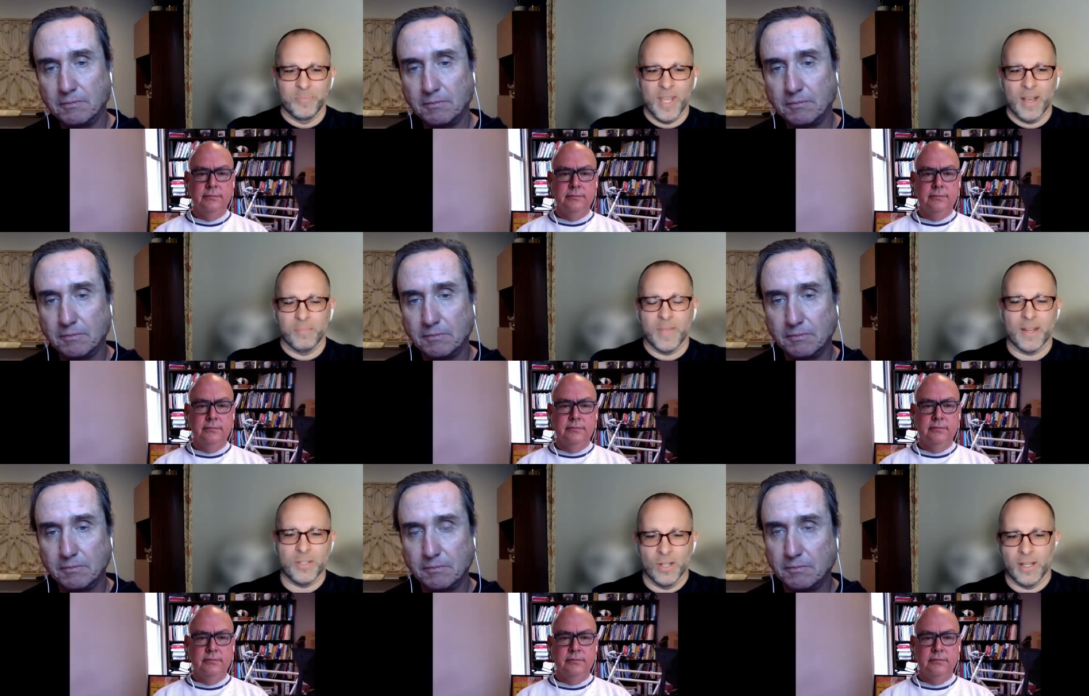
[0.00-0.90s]
Speaker 1: Yeah,
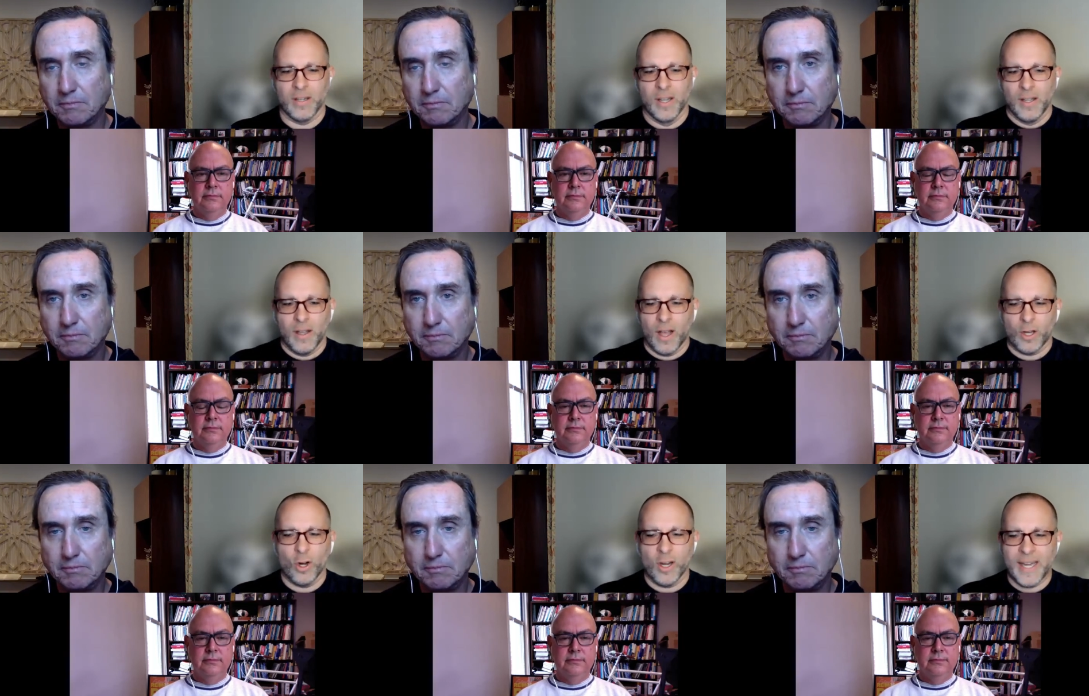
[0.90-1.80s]
excellent.
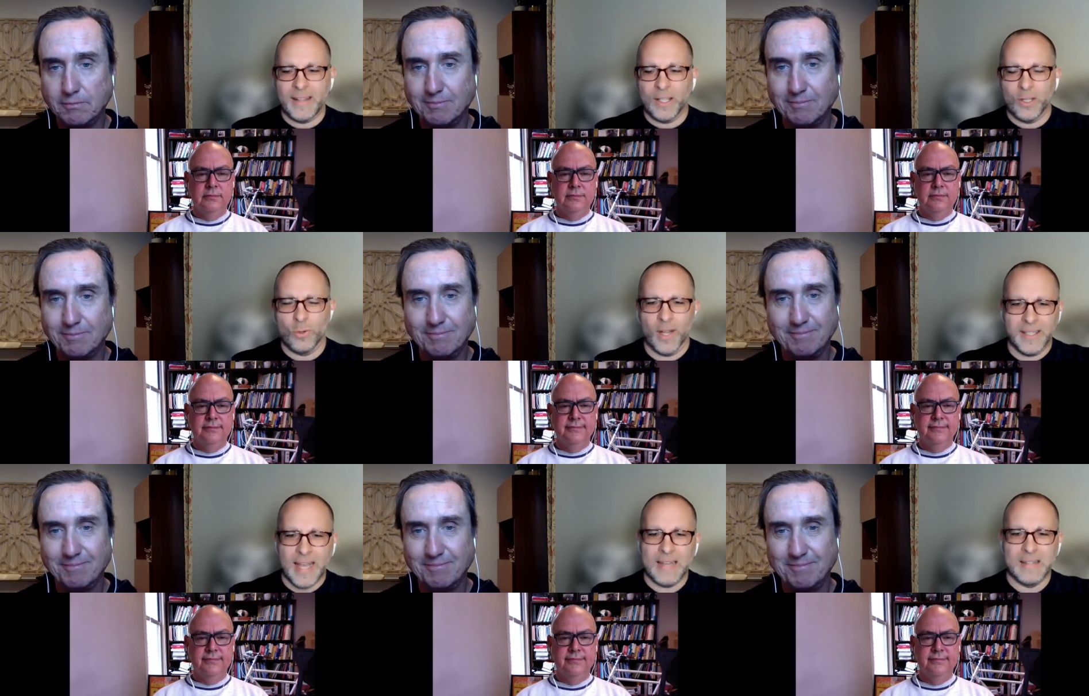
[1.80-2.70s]
Uh, Kirk, anything you'd like
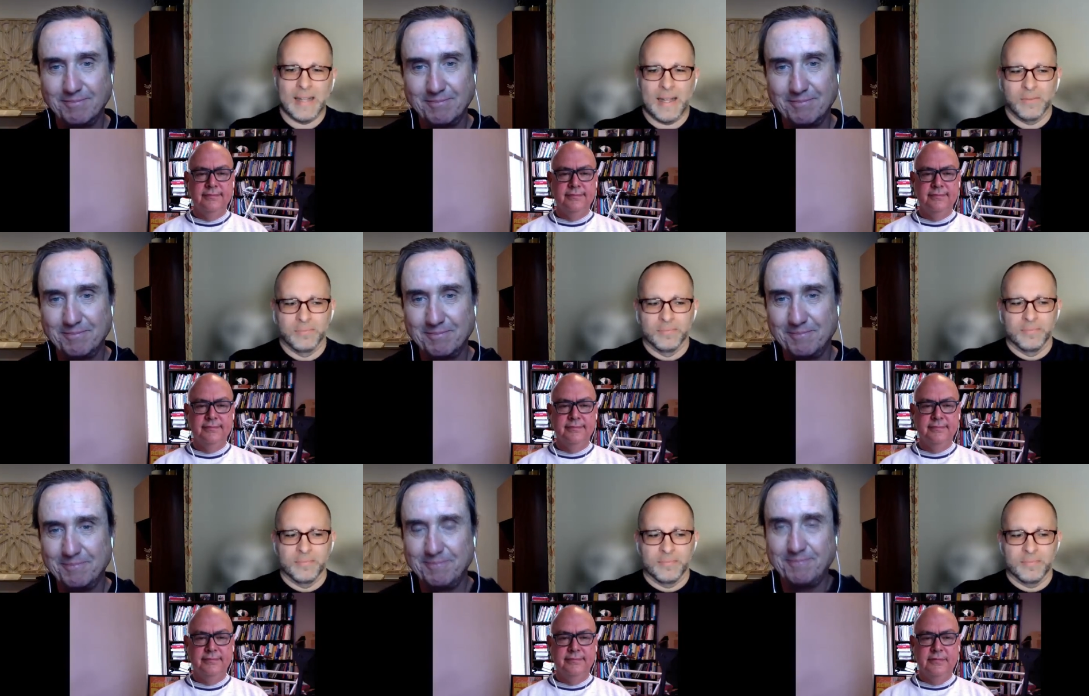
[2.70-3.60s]
to add to that?
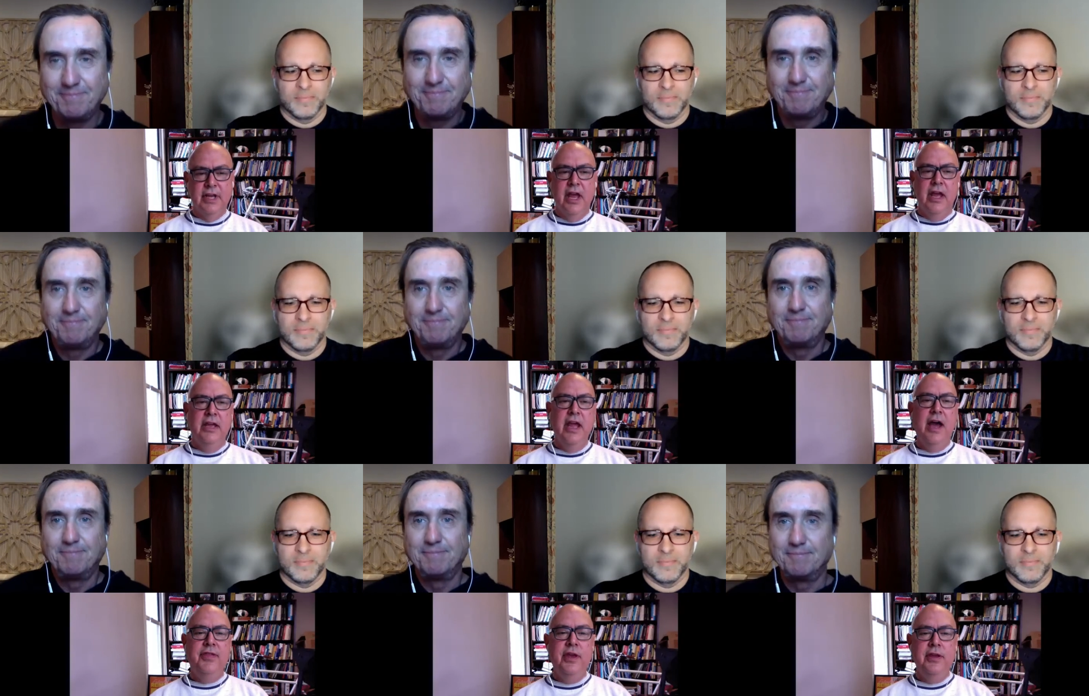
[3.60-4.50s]
Speaker 2: Yeah,
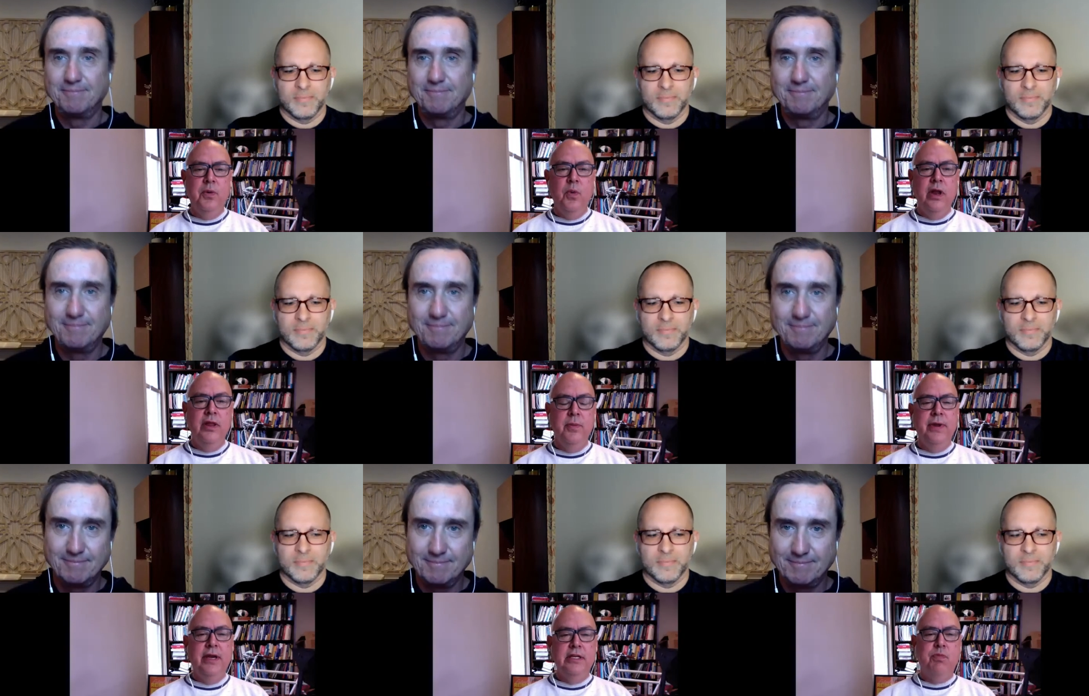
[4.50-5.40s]
I think that one of the
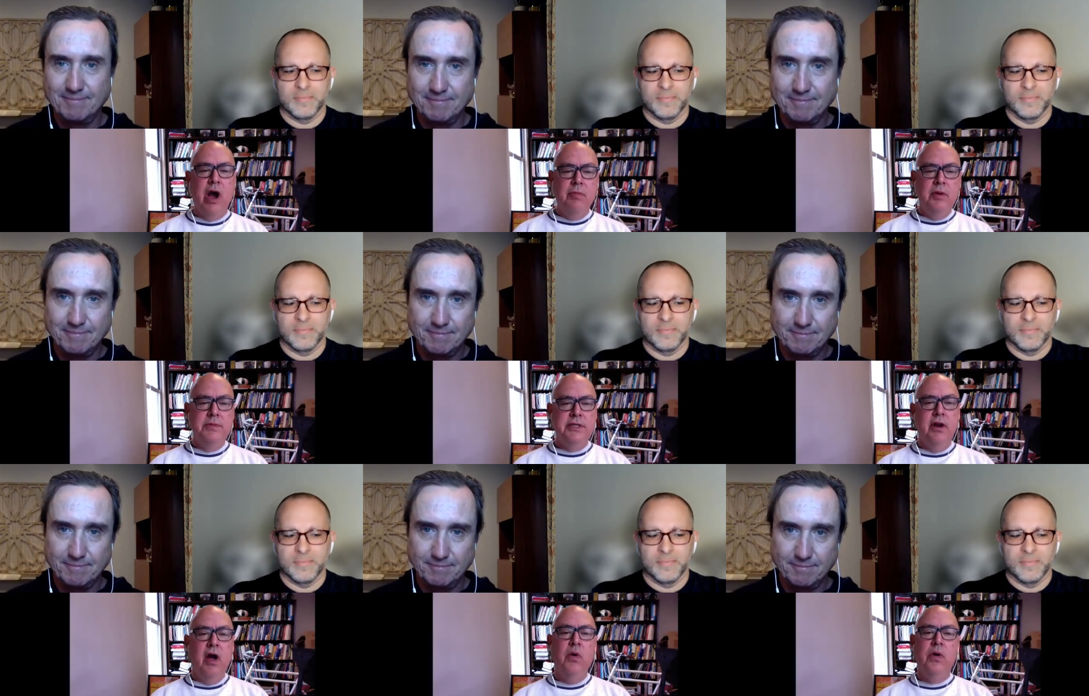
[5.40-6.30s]
biggest problems in
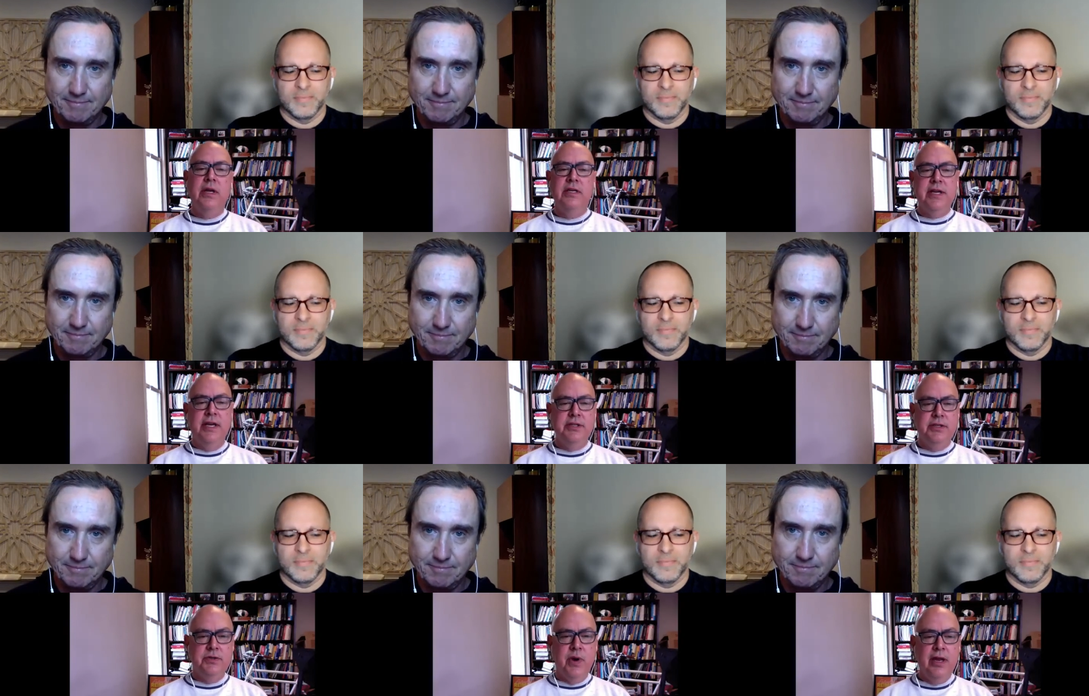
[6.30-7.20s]
all
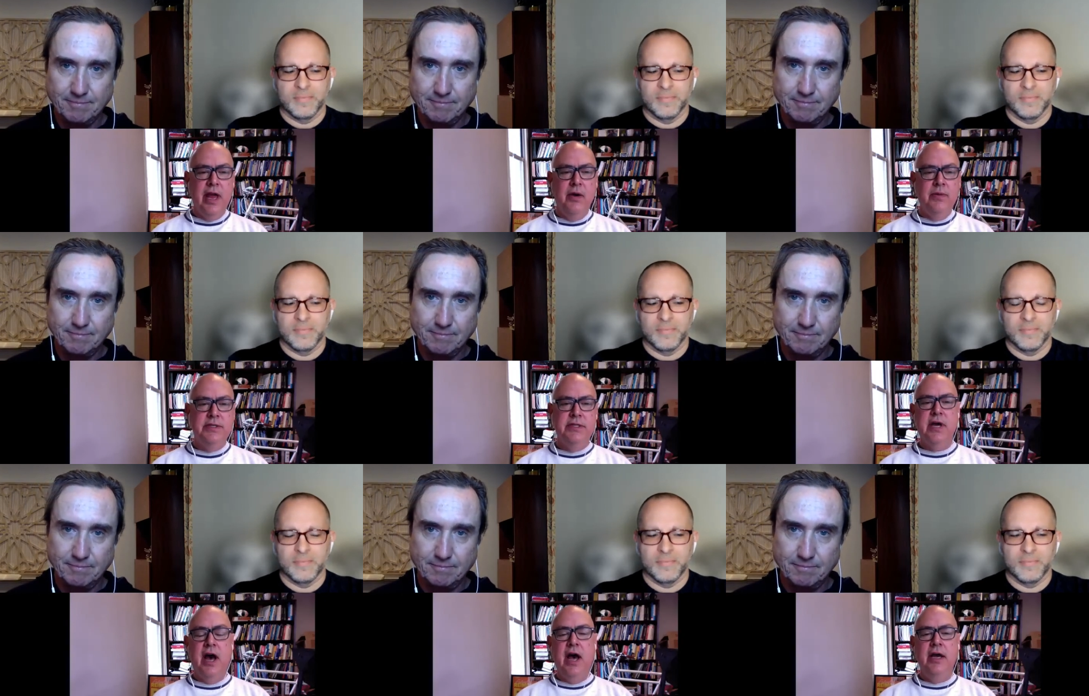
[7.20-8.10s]
organizations right now is this
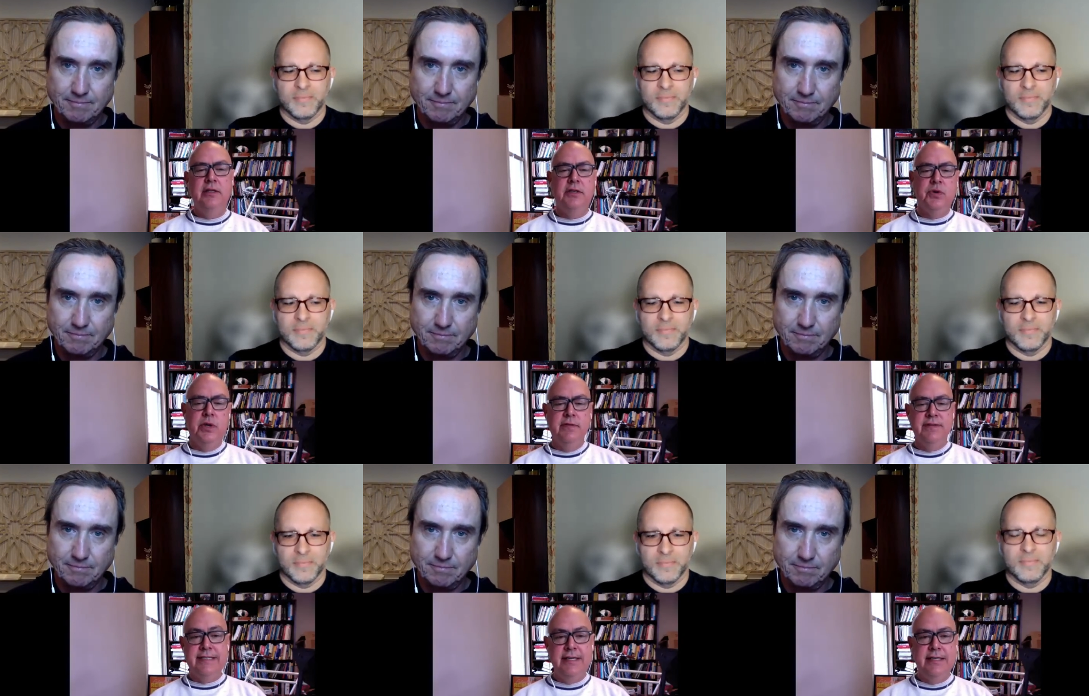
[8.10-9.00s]
high degree of
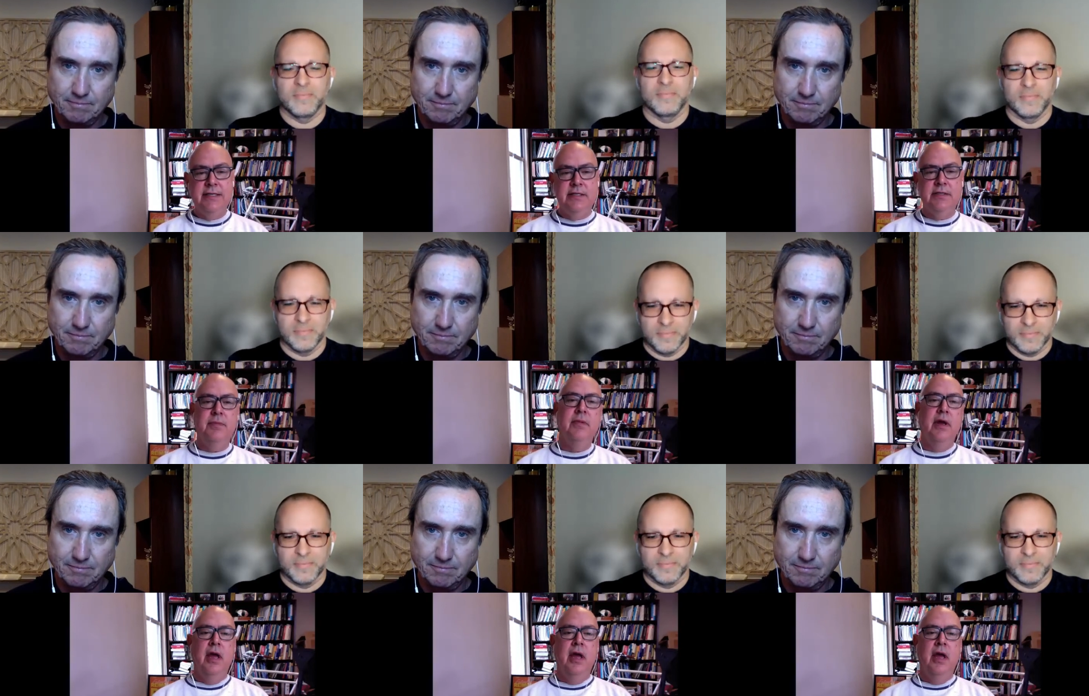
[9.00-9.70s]
cynicism.